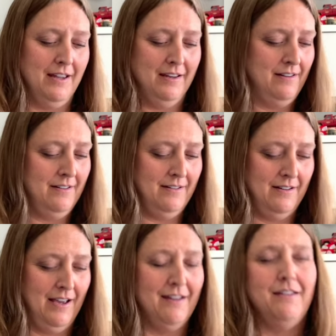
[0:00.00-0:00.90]
And
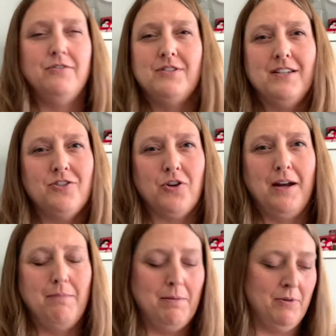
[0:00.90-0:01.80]
I don't know, such
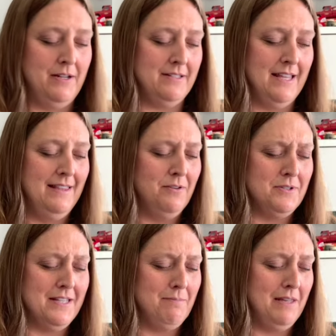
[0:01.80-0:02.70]
great memories. And there
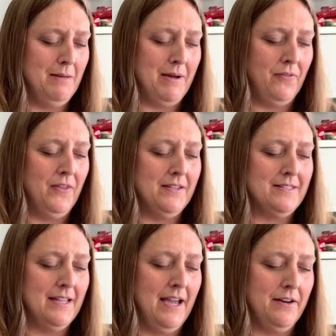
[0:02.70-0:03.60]
was something about this
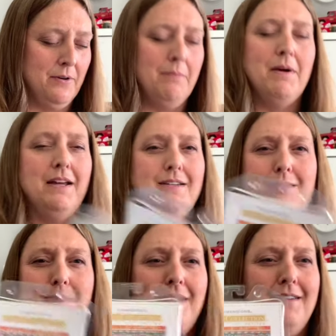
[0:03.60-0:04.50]
that kind of reminded
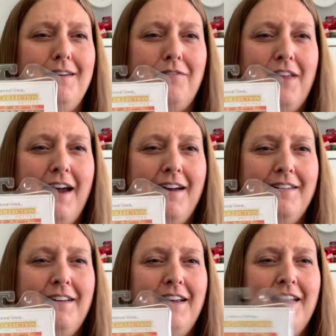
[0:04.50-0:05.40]
me of that.
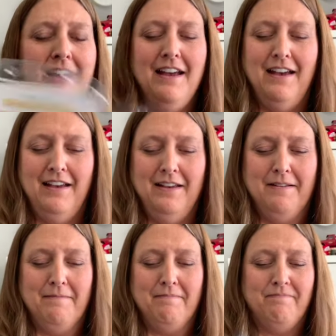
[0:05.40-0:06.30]

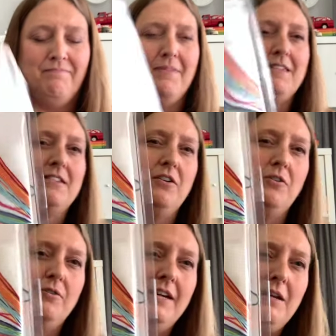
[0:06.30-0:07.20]

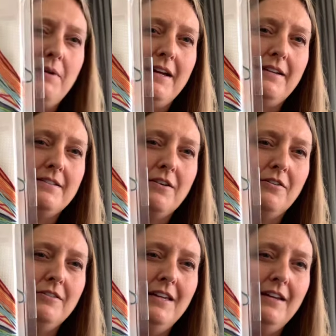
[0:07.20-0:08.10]
So anyway, it's
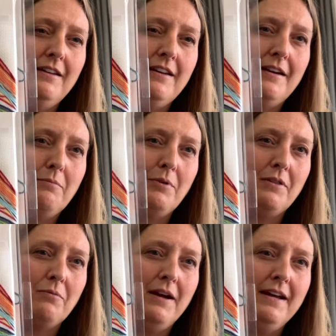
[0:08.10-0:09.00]
all kitted up with
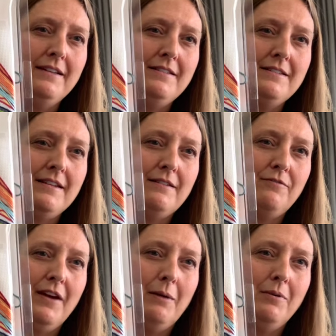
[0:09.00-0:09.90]
threads and
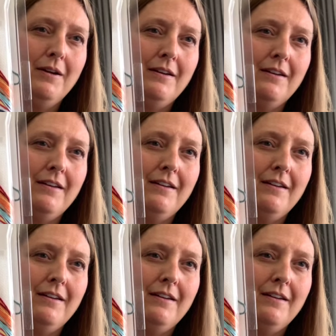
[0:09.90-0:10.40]
fabric.